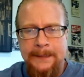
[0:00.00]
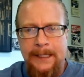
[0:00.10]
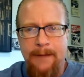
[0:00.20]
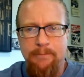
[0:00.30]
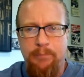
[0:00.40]

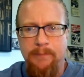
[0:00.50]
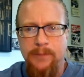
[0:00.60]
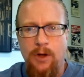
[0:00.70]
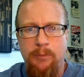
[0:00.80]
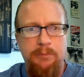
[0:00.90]
um, you
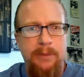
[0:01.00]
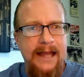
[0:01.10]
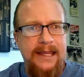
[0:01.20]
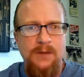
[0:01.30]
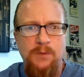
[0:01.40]
know, both
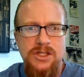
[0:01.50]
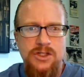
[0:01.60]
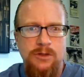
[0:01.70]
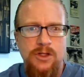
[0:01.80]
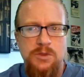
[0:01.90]
black and white
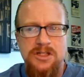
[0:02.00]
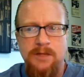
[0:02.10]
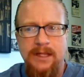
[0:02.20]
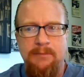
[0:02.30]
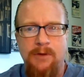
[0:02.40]
students was
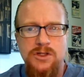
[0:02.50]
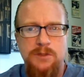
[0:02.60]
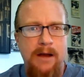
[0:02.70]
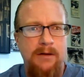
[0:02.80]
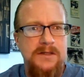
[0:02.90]
something that most
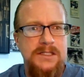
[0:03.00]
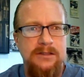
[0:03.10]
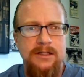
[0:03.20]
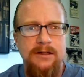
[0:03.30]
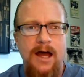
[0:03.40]
parents
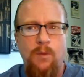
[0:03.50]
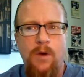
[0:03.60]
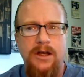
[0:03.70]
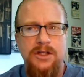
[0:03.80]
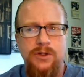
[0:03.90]
did not
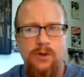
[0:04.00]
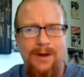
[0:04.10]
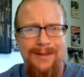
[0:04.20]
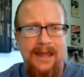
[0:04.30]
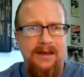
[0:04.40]
want to do.
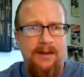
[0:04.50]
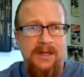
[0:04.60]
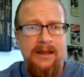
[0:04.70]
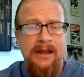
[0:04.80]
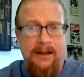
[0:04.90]
And then, I
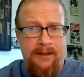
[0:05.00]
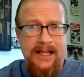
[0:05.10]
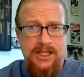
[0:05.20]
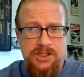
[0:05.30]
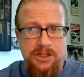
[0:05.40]
mean,
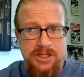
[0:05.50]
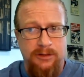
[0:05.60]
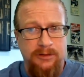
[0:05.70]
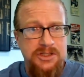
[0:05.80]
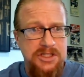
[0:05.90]
that's just the
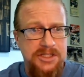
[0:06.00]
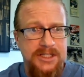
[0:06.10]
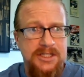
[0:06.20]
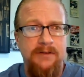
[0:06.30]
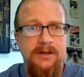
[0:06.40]

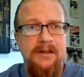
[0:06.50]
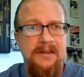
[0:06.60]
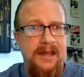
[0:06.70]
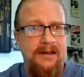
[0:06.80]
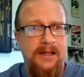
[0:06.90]
logistics of it. And
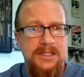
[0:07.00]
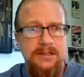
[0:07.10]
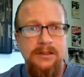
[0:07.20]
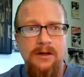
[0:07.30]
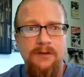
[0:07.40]
then let's,
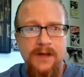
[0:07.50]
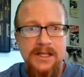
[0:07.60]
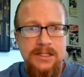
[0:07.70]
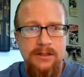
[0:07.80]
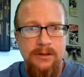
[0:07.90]
you know,
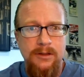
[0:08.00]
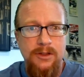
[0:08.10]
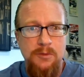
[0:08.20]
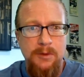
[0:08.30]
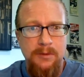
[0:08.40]
face the
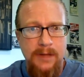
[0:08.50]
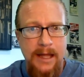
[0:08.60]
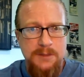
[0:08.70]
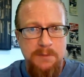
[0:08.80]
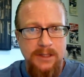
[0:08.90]
human
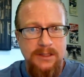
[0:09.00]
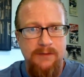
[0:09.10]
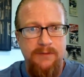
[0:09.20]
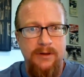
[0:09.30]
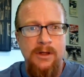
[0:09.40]
aspect
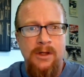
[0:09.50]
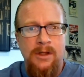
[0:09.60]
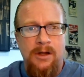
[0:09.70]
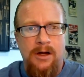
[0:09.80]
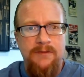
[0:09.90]
of the
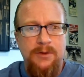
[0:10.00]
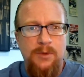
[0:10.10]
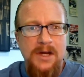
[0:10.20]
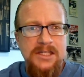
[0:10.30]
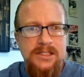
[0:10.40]
of the
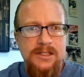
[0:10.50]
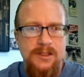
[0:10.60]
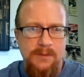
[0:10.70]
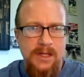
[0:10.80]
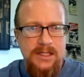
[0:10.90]

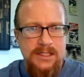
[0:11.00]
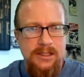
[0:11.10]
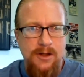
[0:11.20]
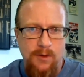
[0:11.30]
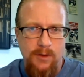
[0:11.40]
racism that's you
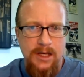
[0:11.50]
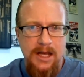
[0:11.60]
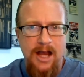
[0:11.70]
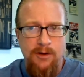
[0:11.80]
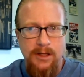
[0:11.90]
know
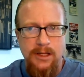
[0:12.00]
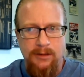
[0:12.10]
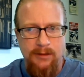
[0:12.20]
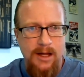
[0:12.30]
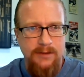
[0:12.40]
inherent in a
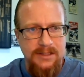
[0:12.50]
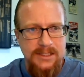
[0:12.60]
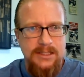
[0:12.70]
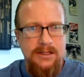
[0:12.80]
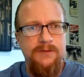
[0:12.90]
lot of this
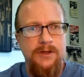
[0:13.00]
stuff you